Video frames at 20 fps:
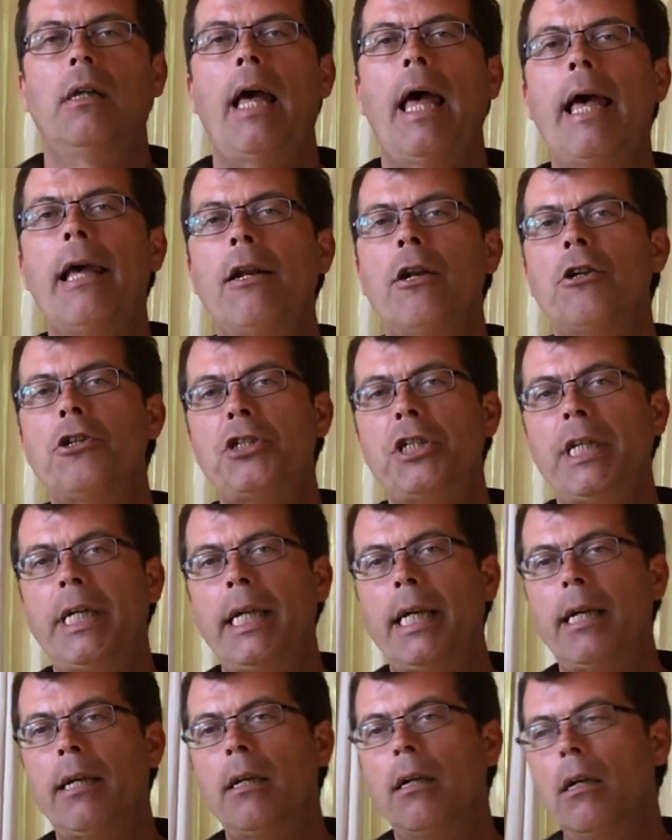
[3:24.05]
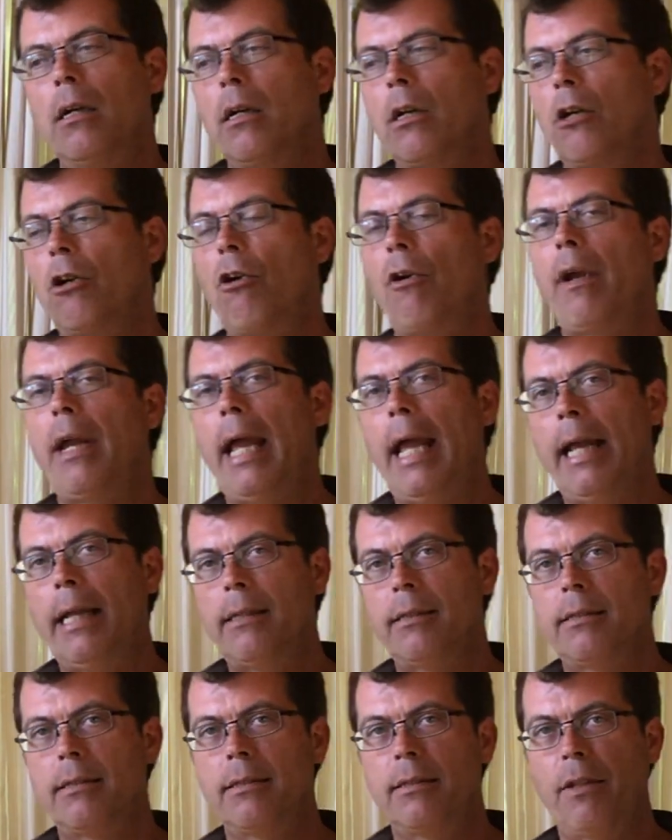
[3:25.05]
Energy
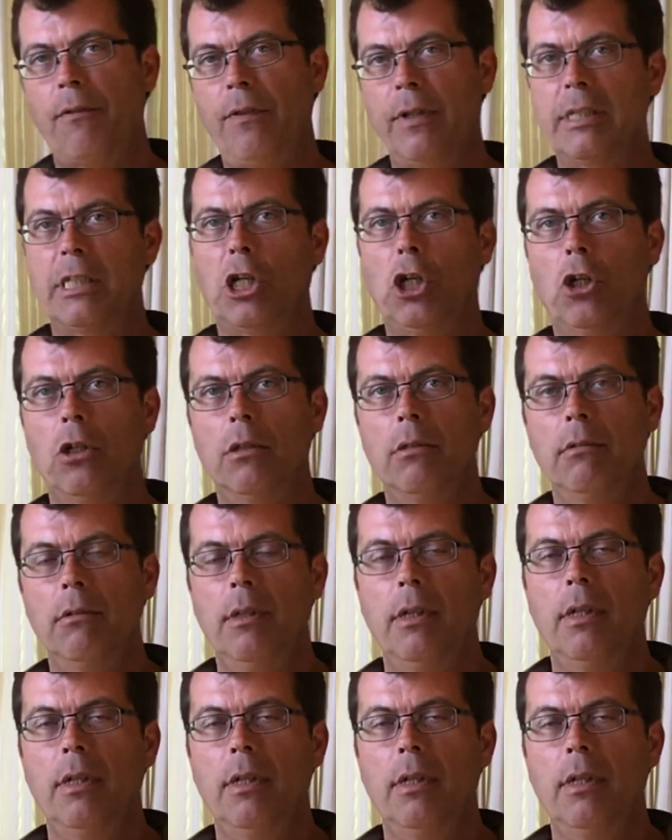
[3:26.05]
creates the physical.